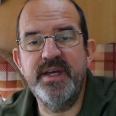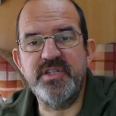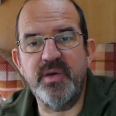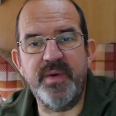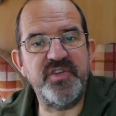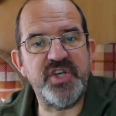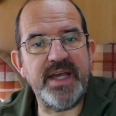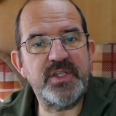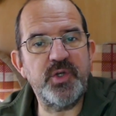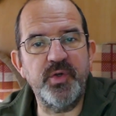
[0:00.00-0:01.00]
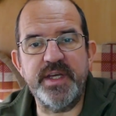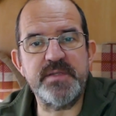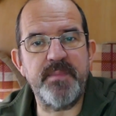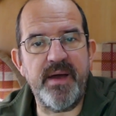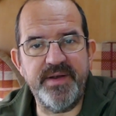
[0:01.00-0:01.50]
So we've checked all the
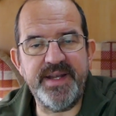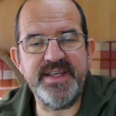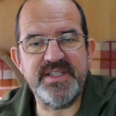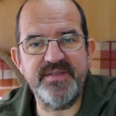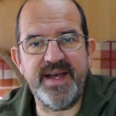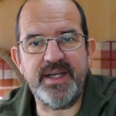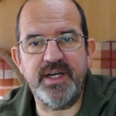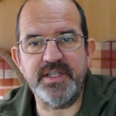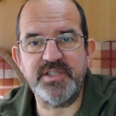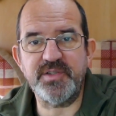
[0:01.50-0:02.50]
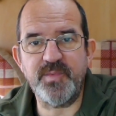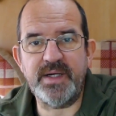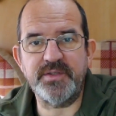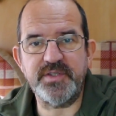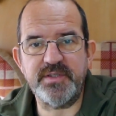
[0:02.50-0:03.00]
expiry dates of our cards as
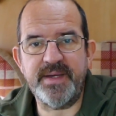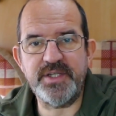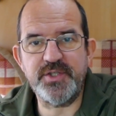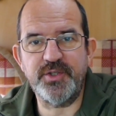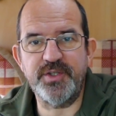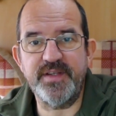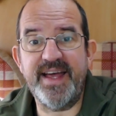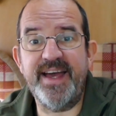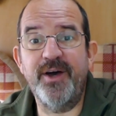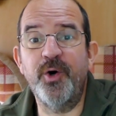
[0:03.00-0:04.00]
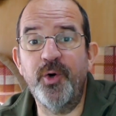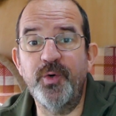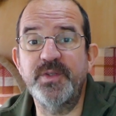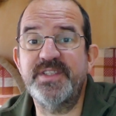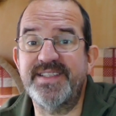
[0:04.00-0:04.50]
well, just to make sure that they're
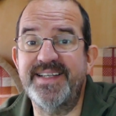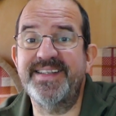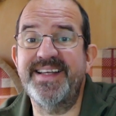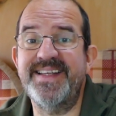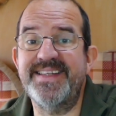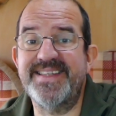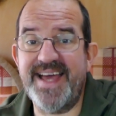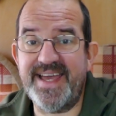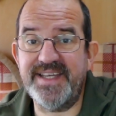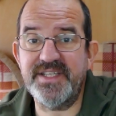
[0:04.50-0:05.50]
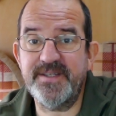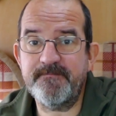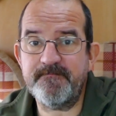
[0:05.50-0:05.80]
all still in date.